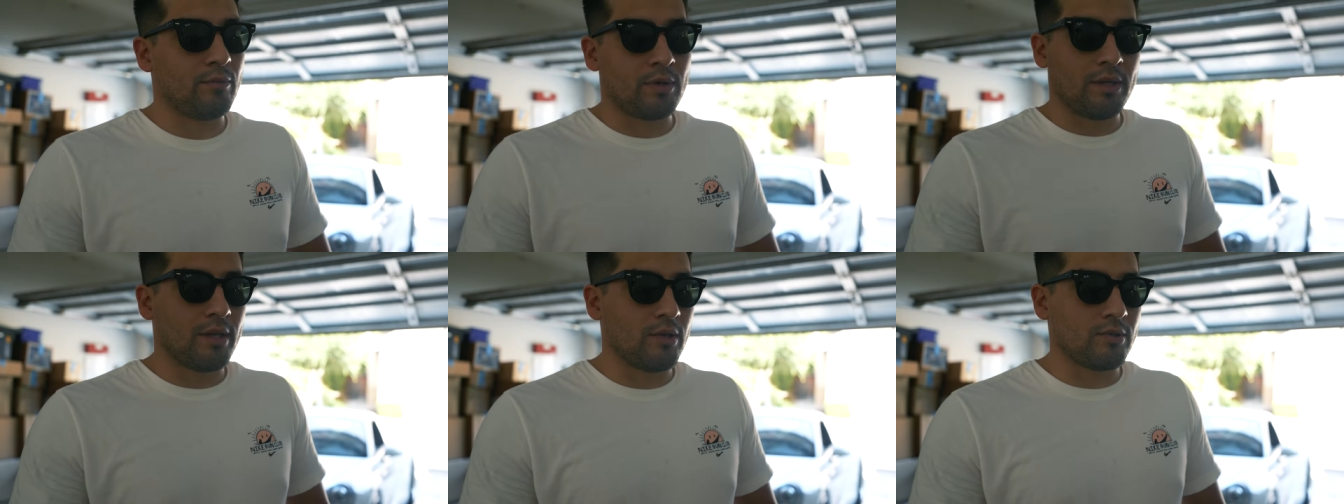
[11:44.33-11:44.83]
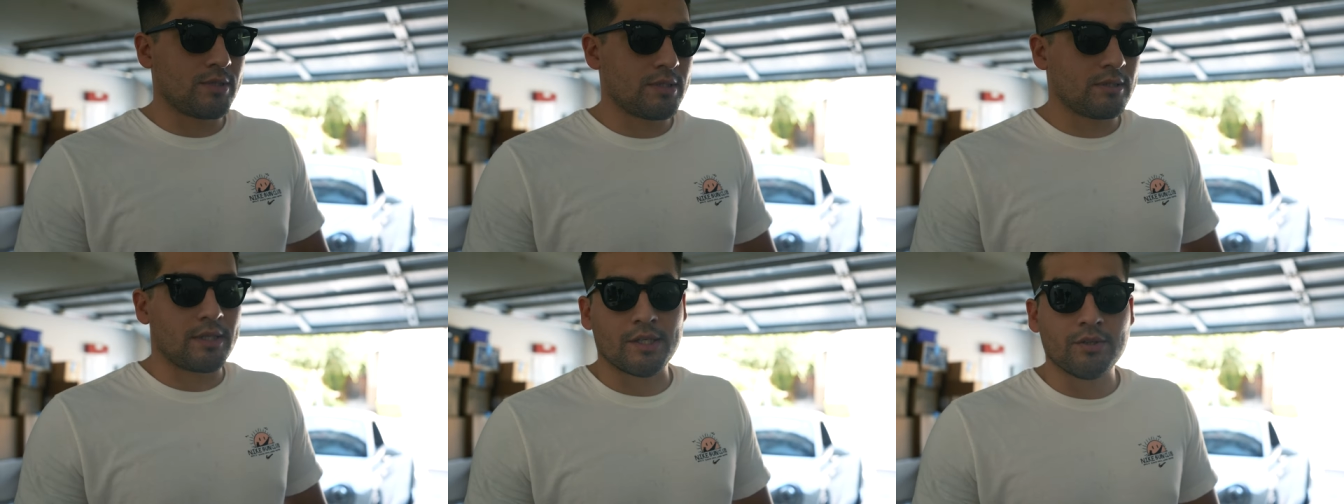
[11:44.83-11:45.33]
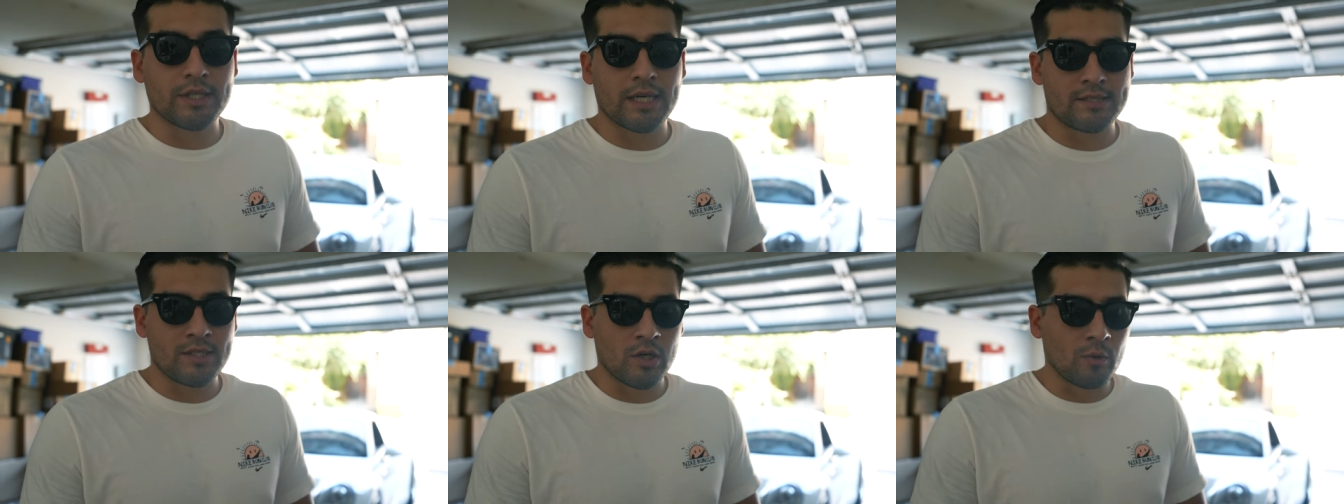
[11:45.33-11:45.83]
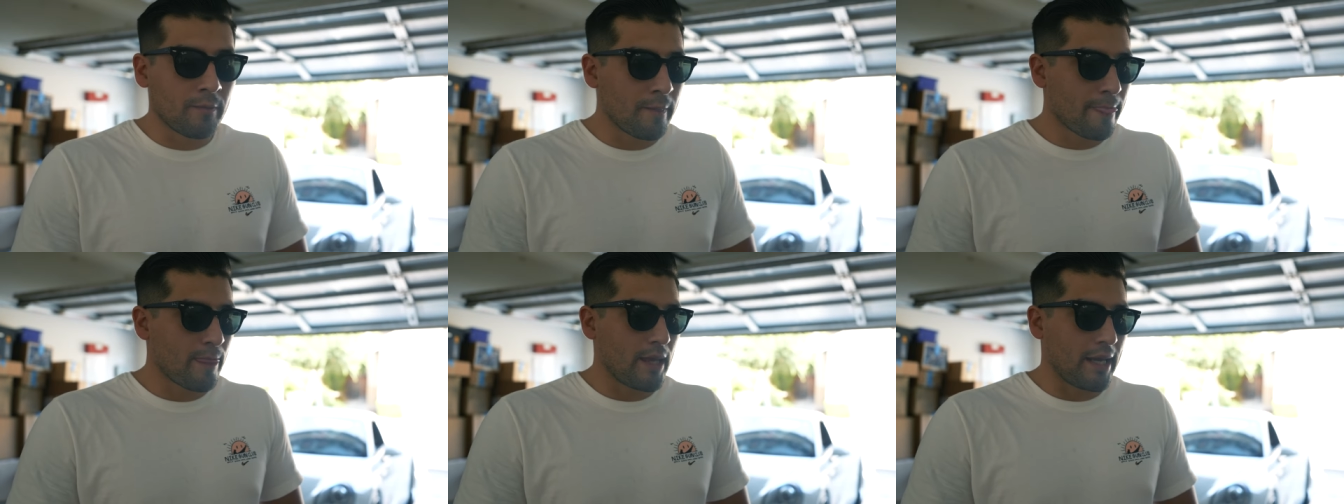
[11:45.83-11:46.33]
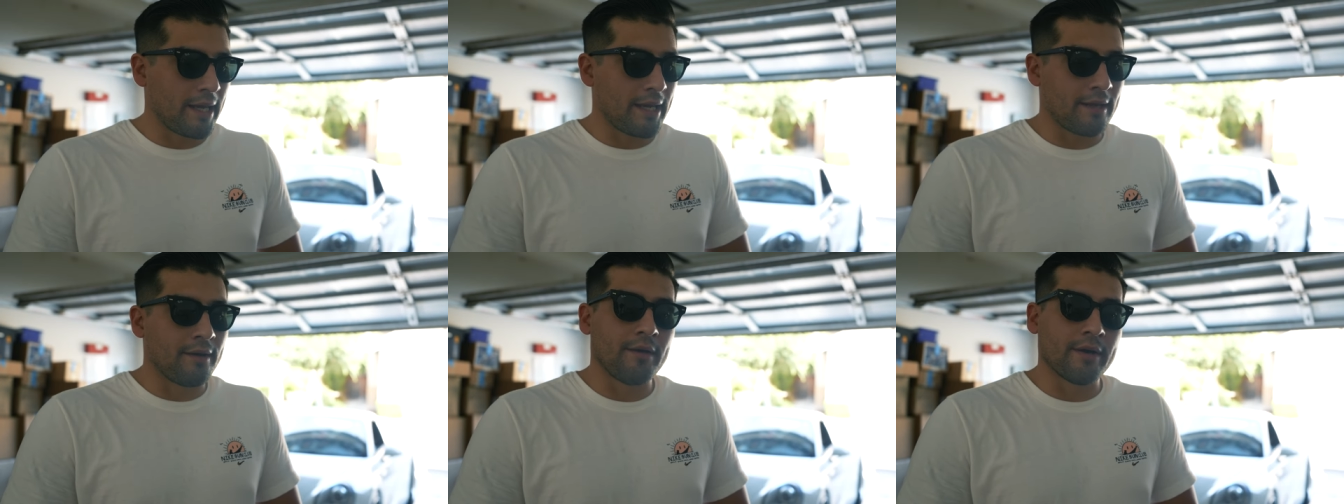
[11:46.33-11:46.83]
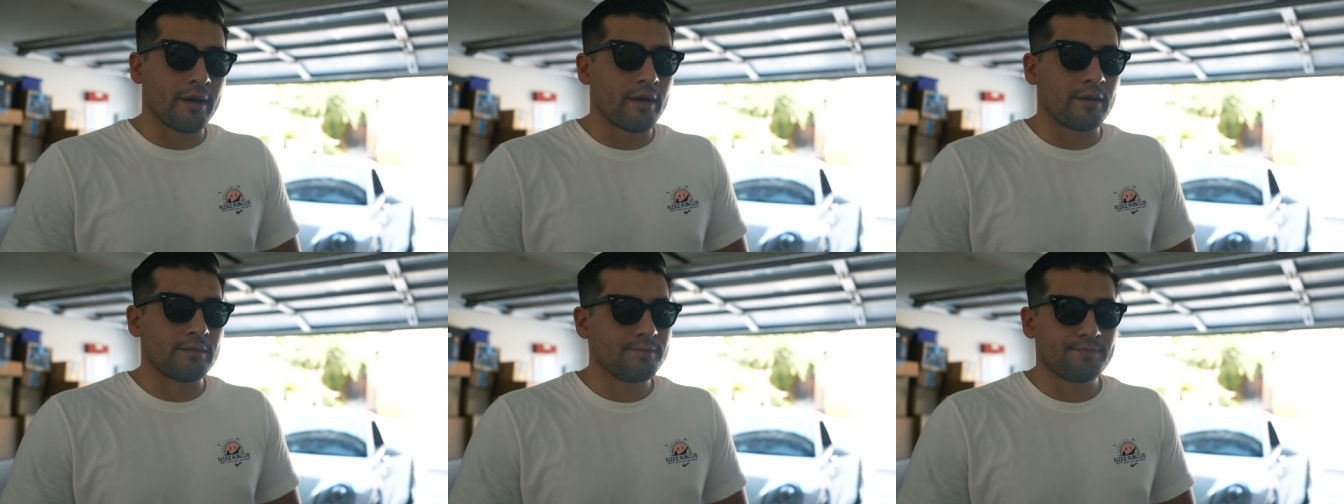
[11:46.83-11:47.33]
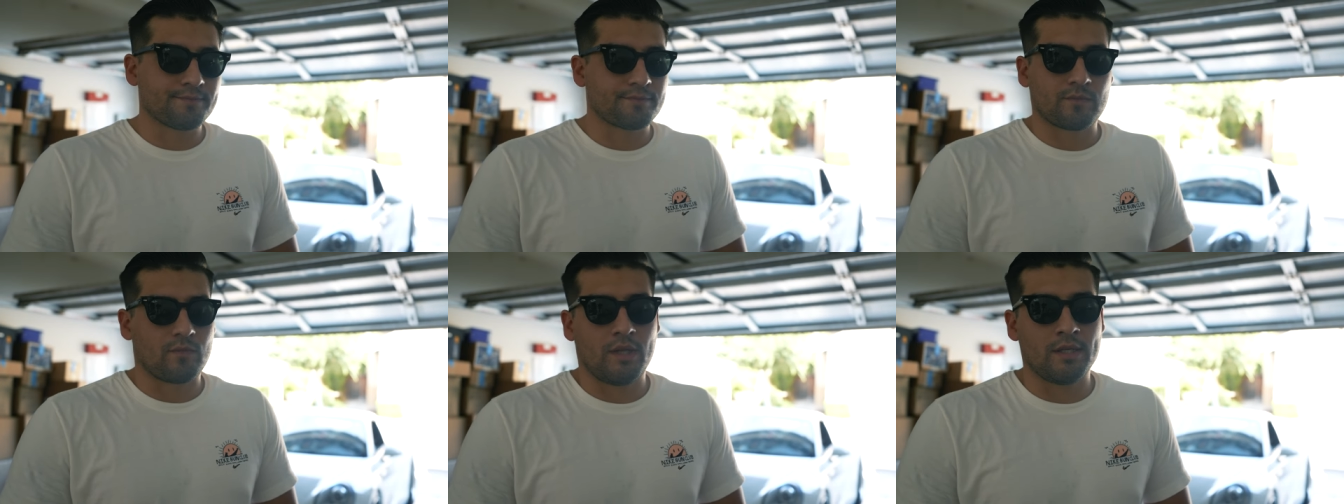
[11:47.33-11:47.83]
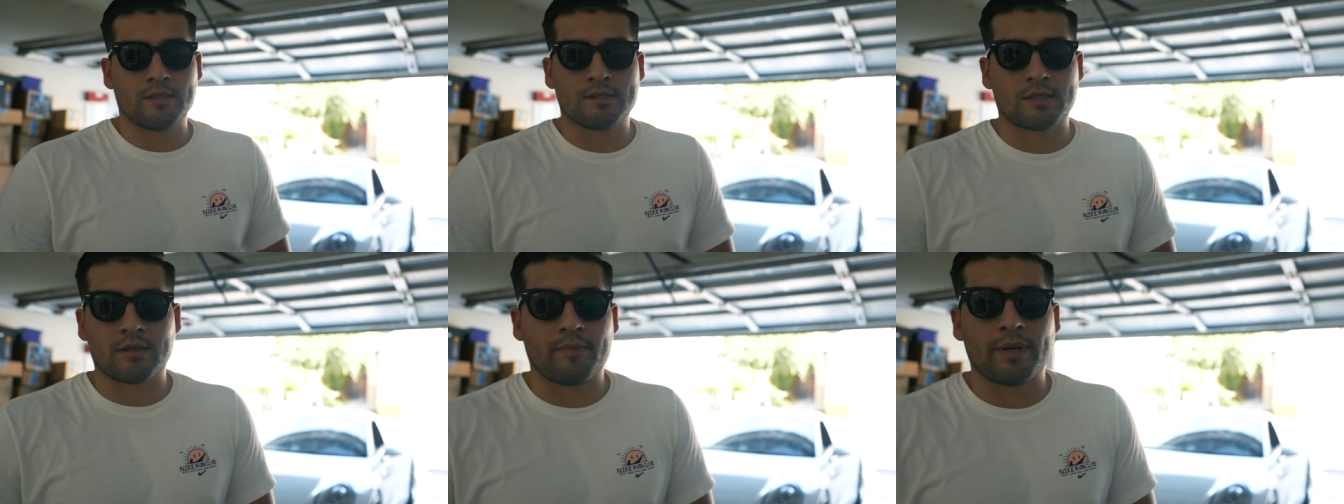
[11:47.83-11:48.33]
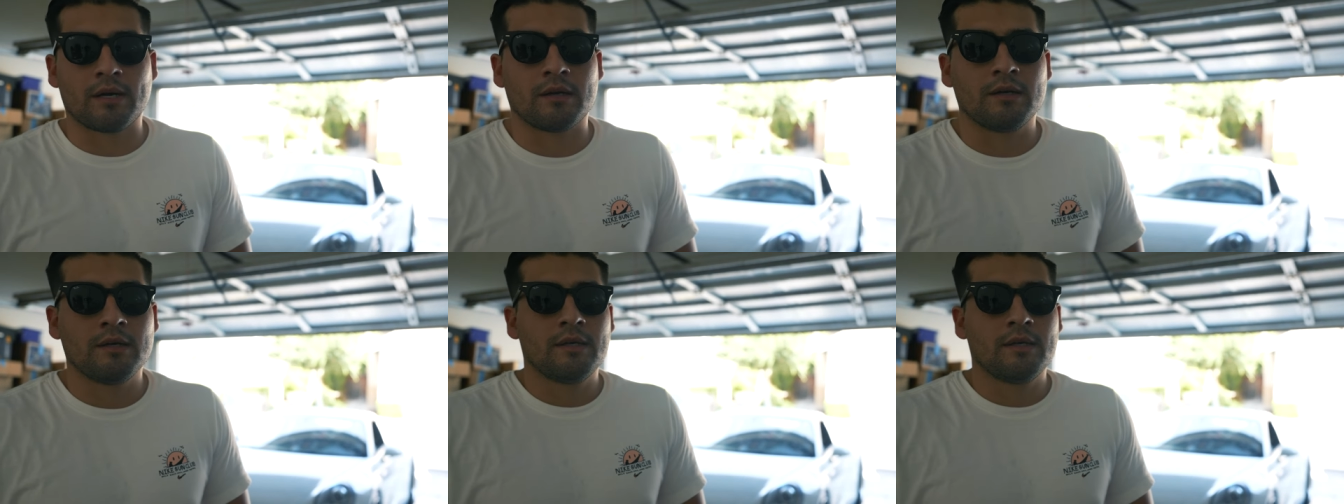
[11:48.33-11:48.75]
one of those, like you guys know, and uh, it doesn't compare.